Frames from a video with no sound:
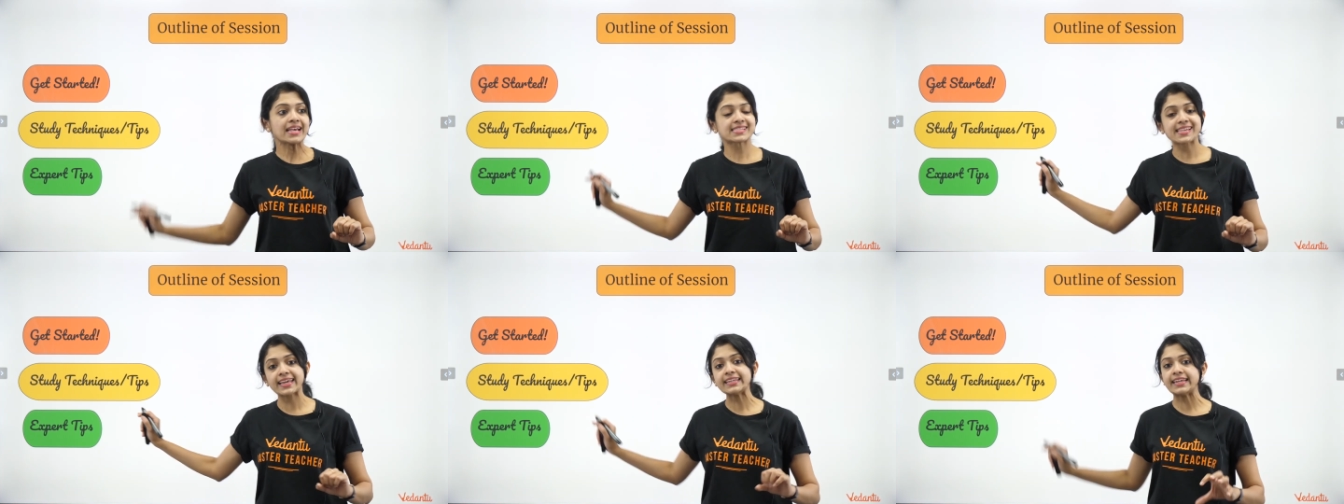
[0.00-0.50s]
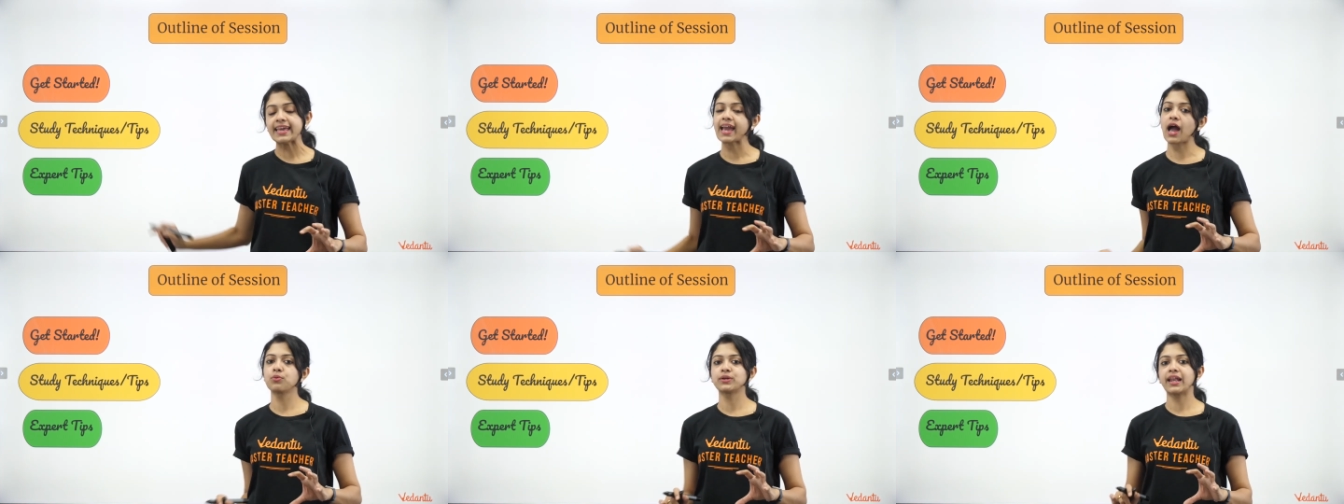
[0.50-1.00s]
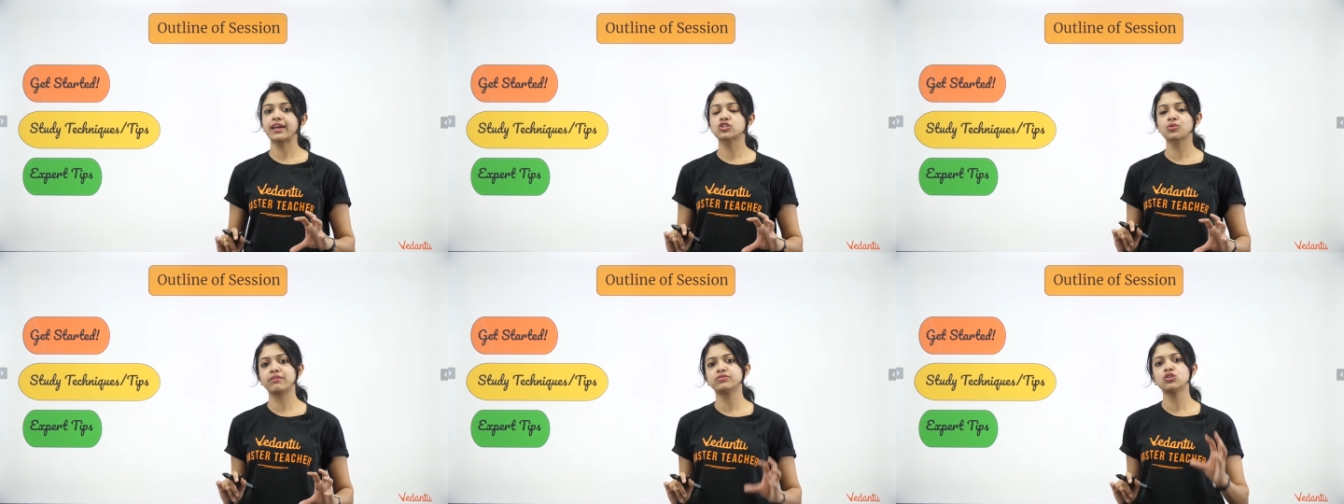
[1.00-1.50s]
Secondly, I would like
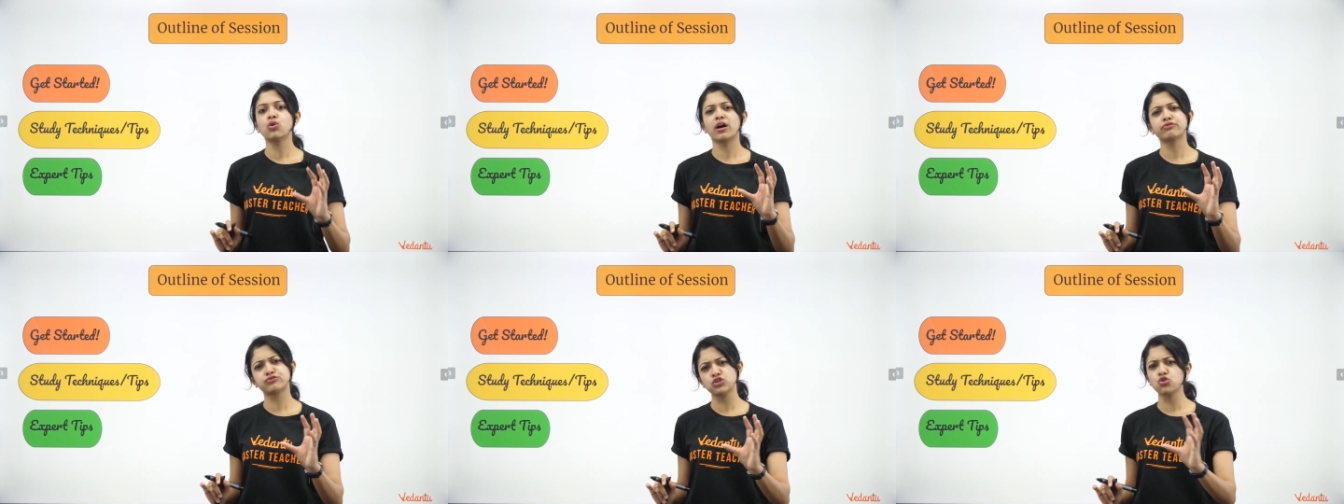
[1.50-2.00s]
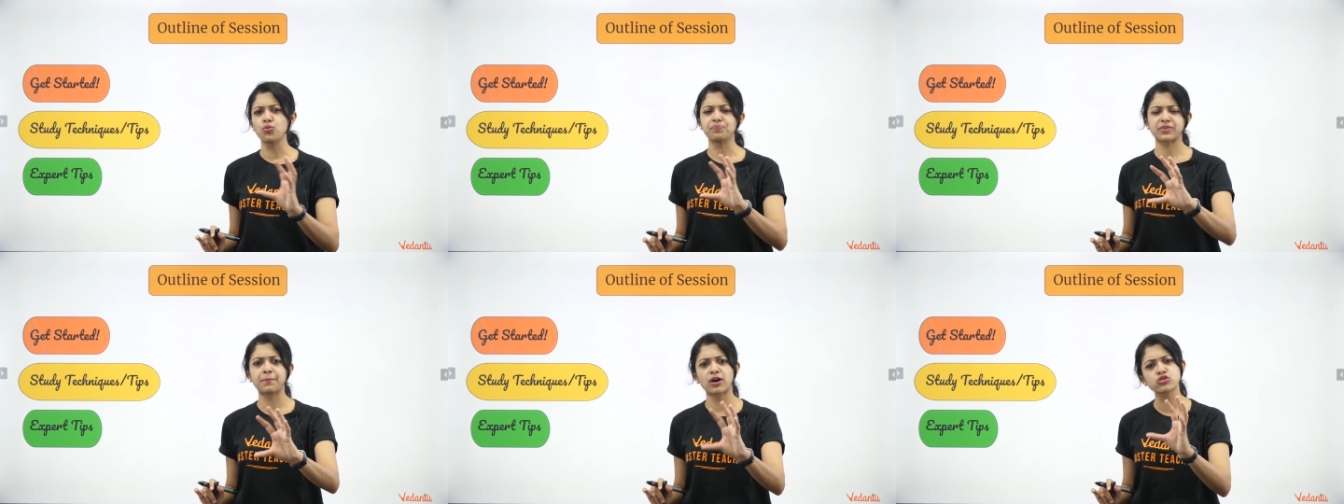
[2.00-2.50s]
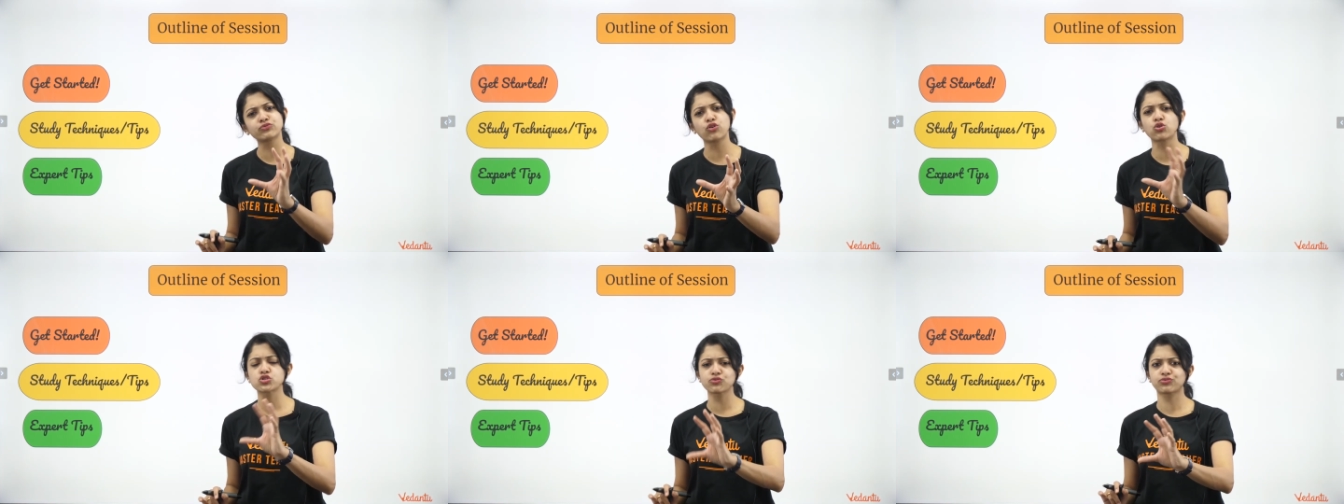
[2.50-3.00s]
to give you a few, about
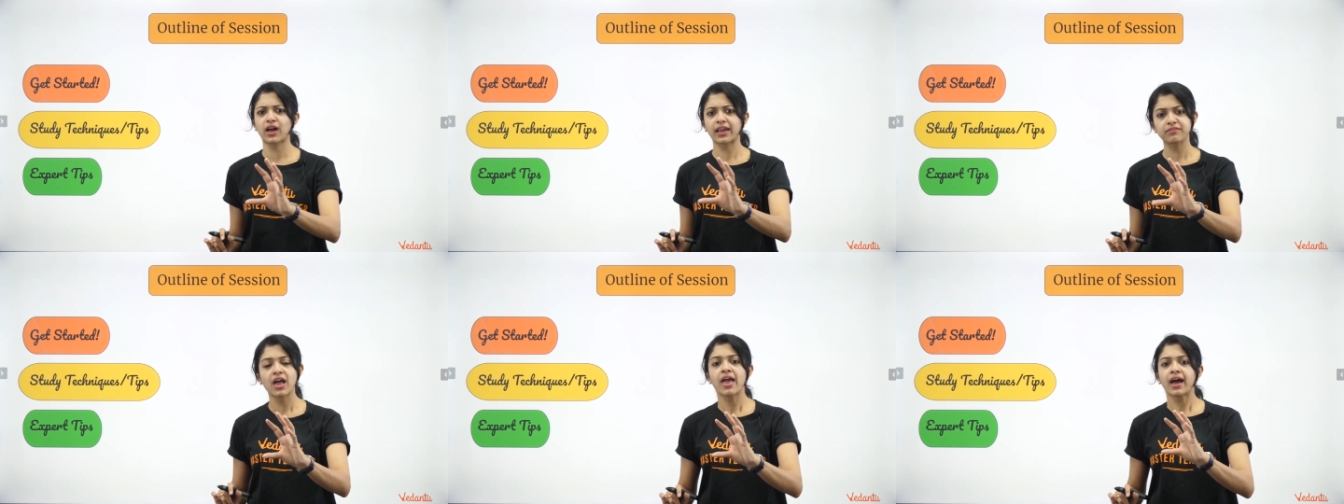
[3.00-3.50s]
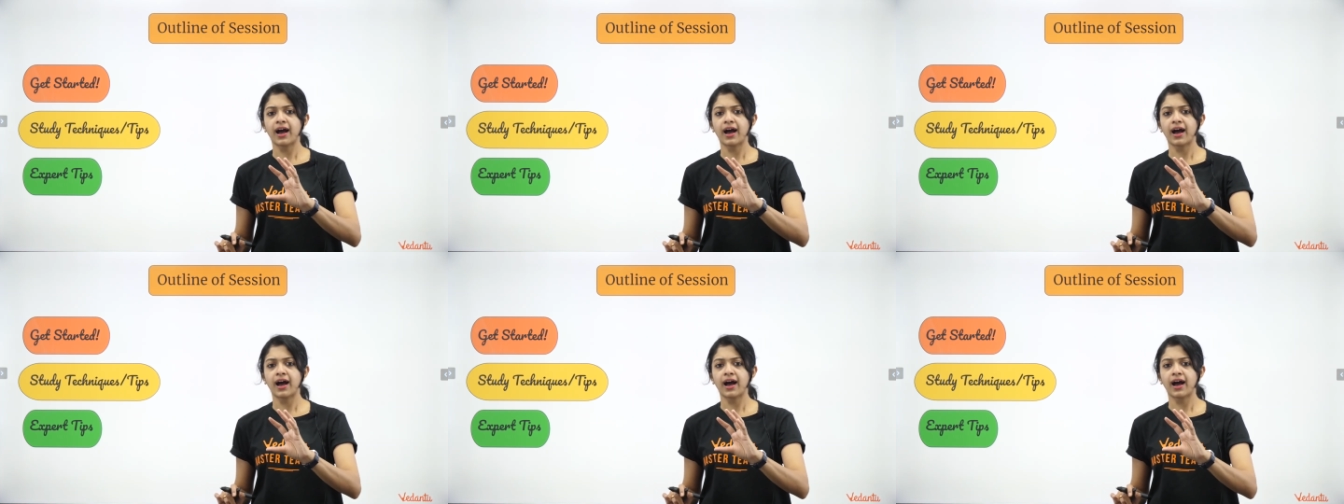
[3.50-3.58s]
4 to 5